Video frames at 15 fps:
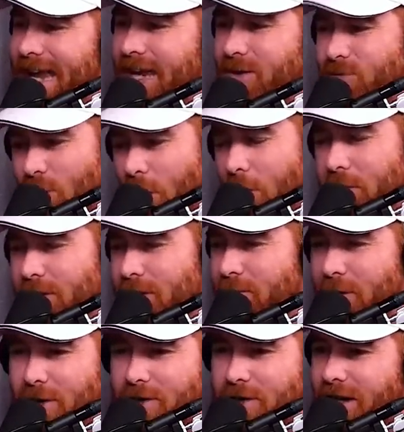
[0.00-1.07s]
and you don't put the
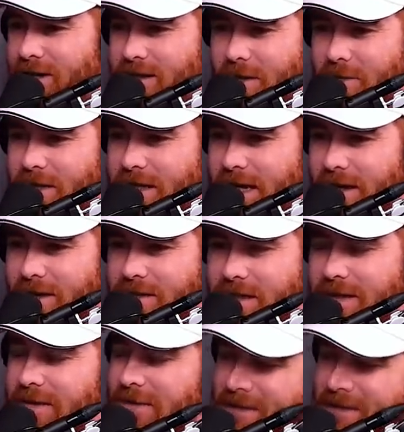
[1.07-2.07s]
burden on somebody else.